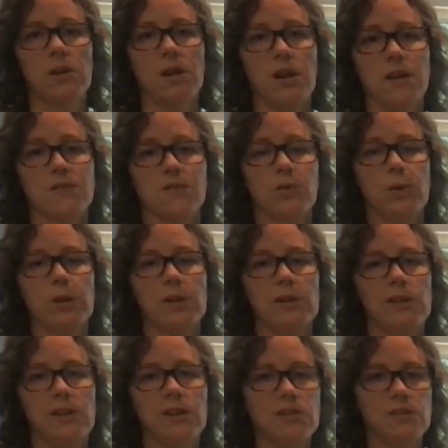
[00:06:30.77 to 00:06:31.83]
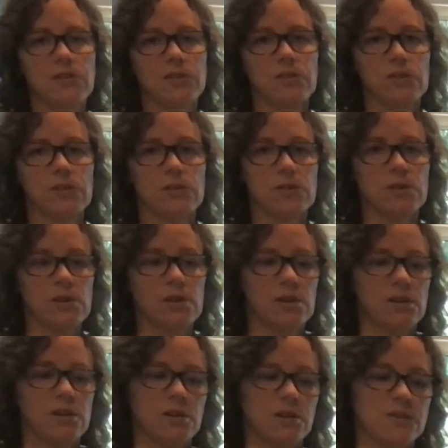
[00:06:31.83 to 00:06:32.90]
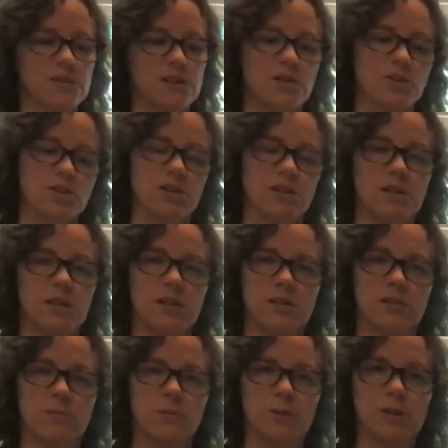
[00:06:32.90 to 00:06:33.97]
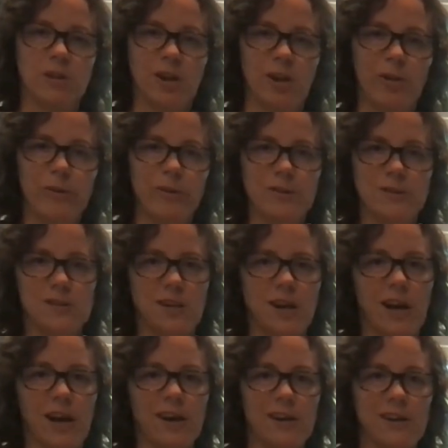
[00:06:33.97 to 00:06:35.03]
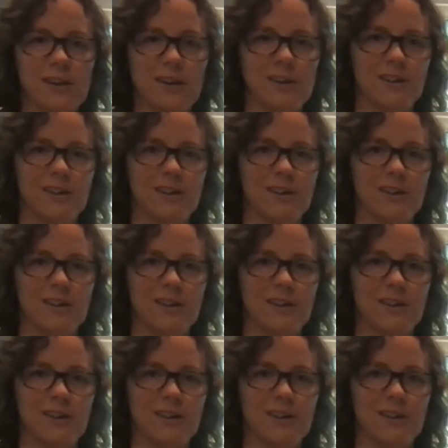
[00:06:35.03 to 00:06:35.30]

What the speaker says: as quickly. So it's actually like a pretty healthy snack.